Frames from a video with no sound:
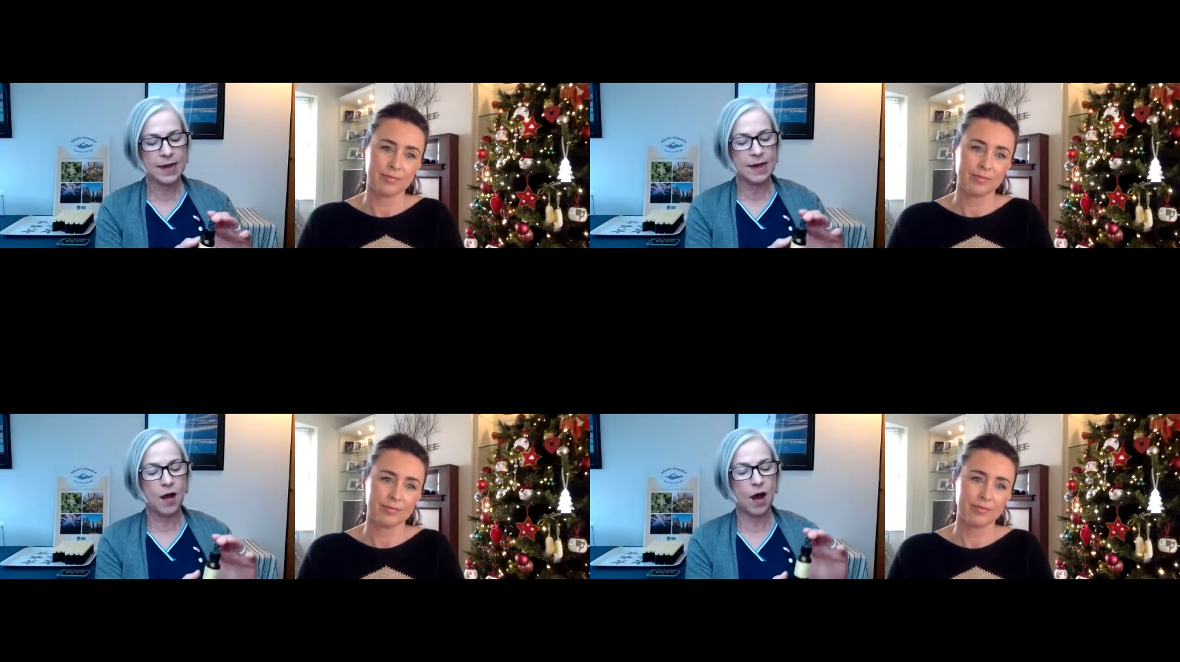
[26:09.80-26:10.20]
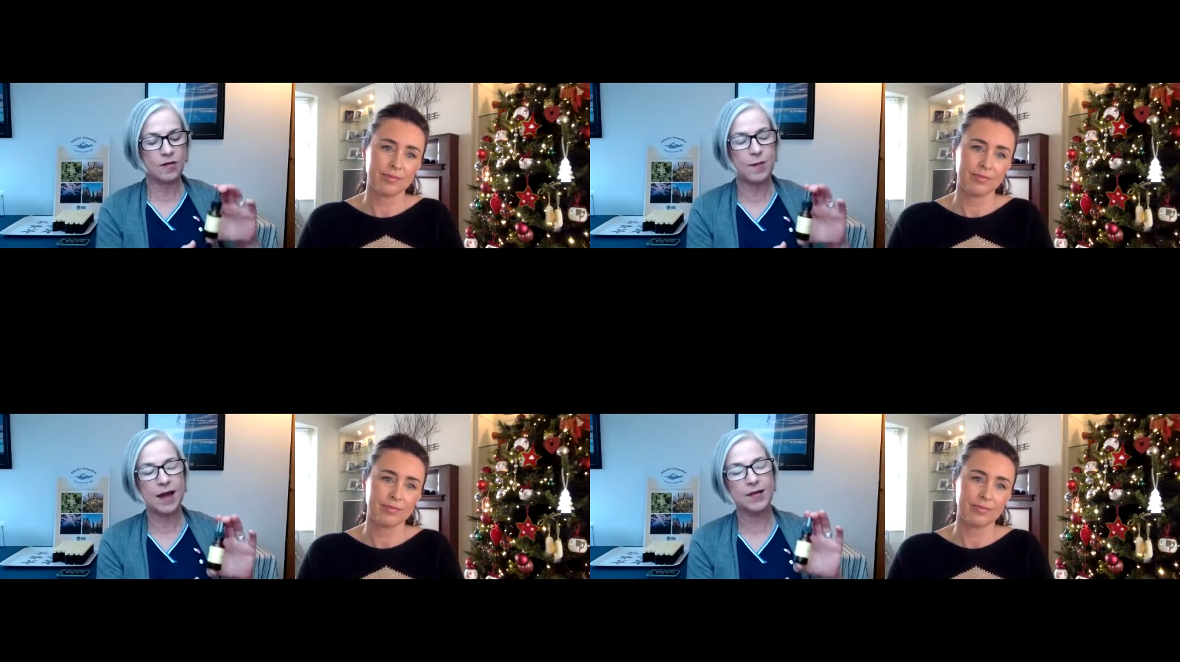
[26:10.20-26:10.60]

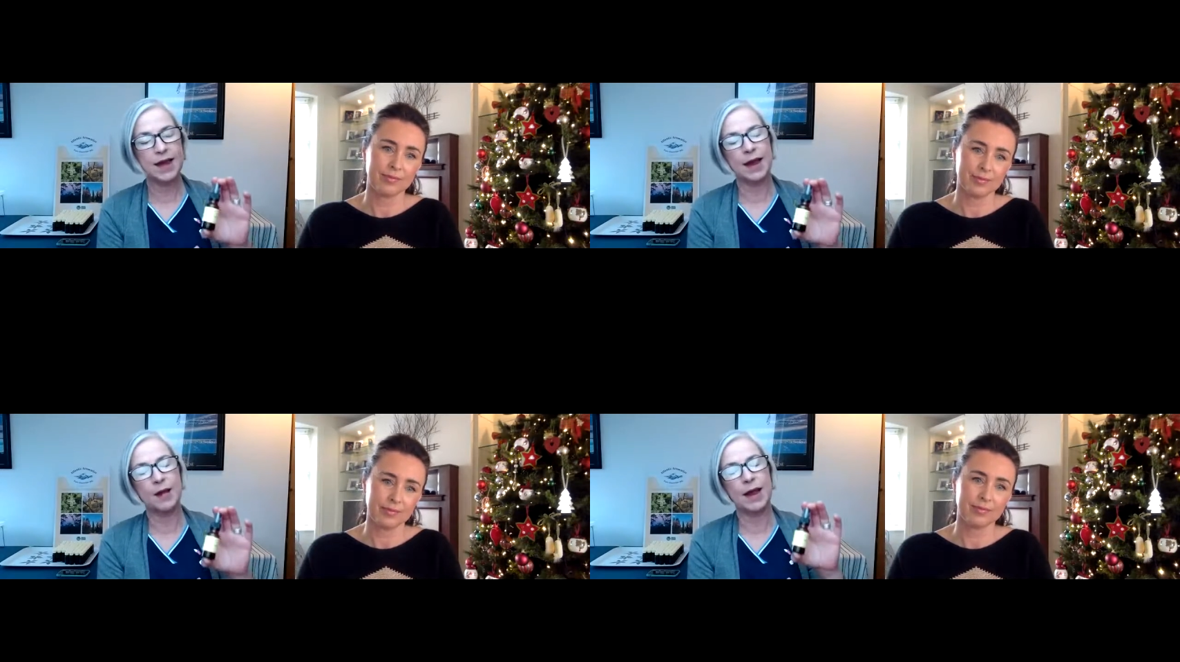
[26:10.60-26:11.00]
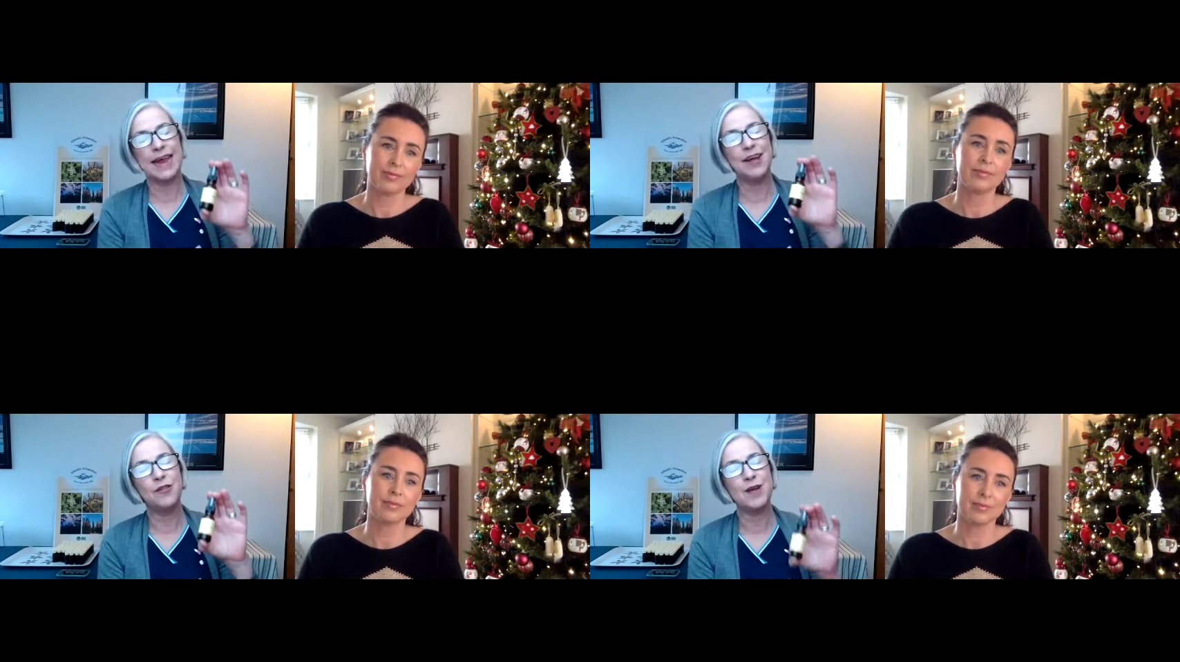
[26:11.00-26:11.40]
Speaker 1: cosmetic
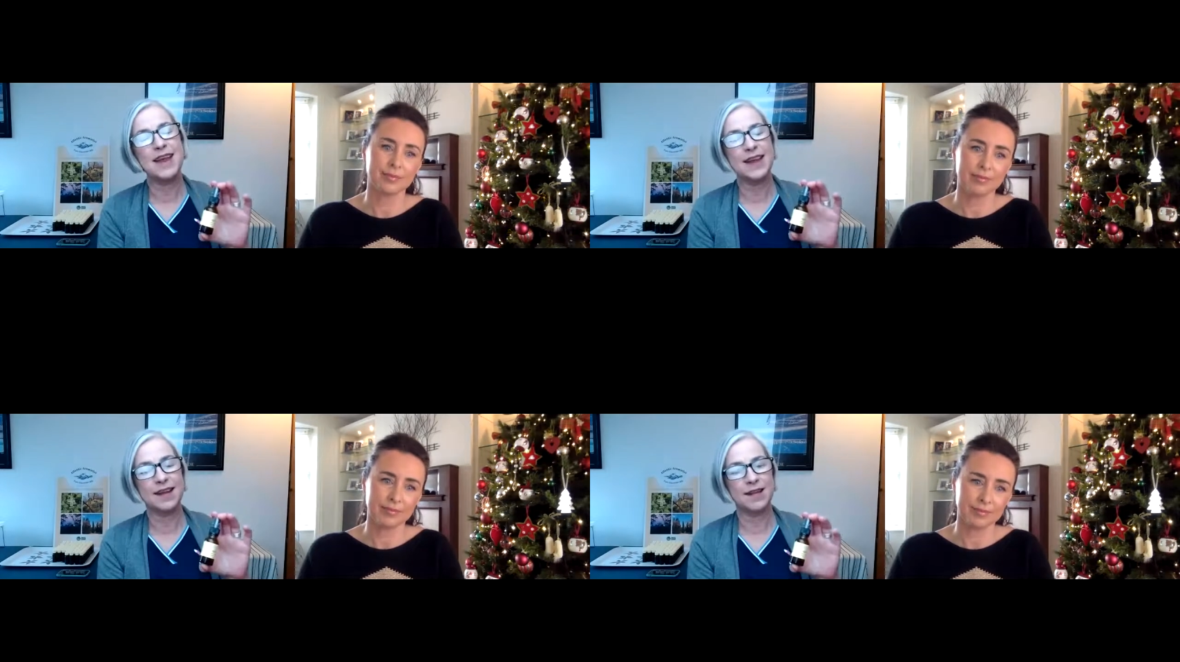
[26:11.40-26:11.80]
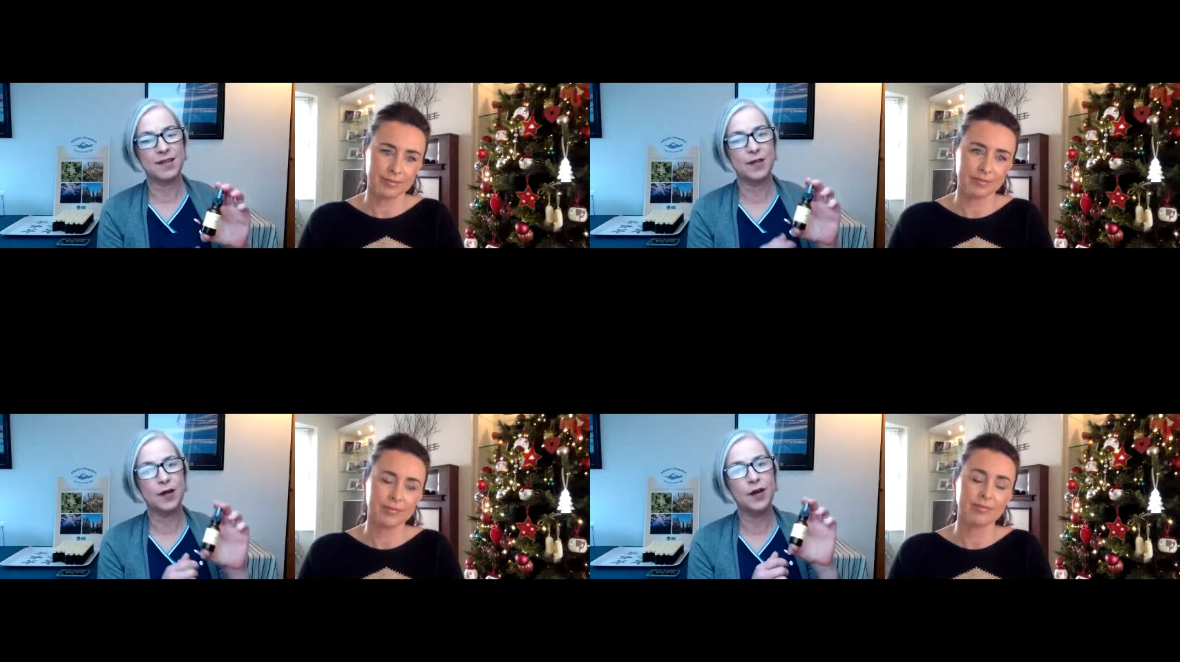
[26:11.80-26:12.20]
ingredients
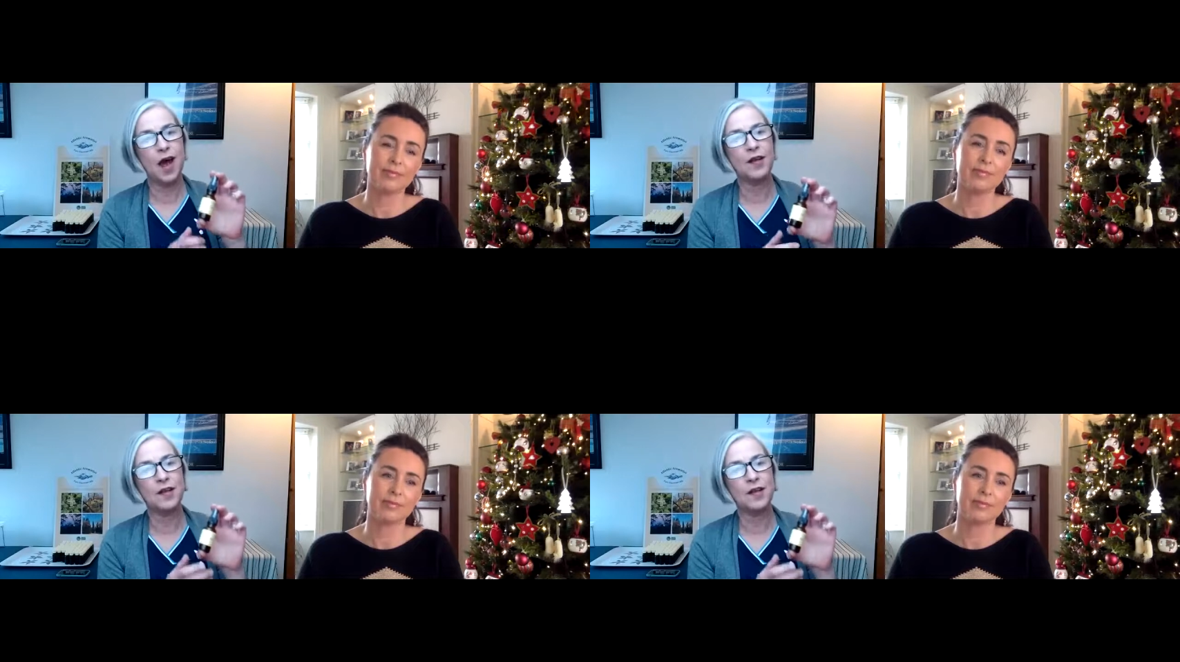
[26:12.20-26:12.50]
they're not